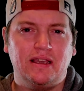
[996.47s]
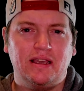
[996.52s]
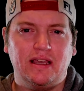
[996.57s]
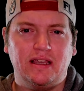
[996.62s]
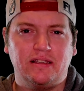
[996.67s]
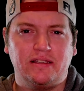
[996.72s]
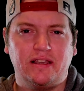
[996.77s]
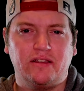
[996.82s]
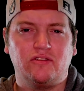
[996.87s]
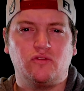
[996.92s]

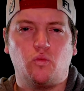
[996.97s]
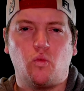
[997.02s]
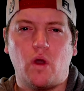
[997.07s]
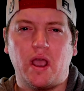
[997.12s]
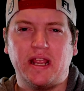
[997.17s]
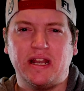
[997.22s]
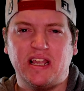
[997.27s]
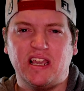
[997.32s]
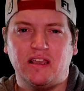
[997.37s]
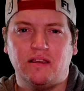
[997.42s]
it sounds
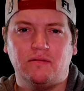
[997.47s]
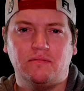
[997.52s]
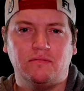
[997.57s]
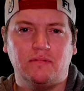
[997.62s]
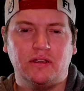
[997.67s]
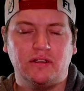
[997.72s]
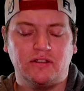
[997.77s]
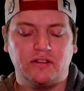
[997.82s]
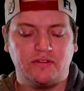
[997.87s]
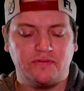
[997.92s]
whiny.
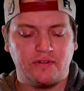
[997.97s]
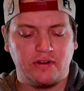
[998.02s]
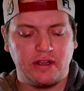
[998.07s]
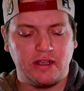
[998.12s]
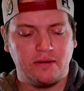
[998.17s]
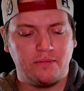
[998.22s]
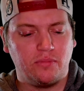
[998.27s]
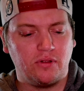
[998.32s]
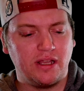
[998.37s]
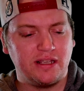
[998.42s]
It's just very
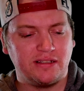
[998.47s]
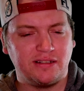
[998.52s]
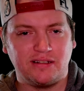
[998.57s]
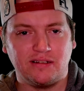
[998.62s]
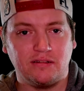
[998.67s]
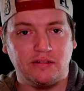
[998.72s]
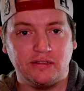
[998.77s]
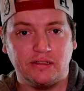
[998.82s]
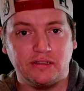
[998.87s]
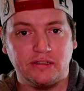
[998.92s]
unpleasant
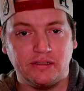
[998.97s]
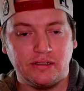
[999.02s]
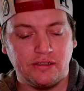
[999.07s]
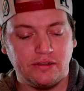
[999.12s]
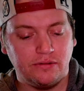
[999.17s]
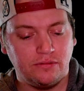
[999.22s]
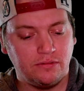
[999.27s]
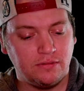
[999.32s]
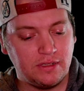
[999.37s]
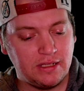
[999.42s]
to listen
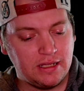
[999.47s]
to.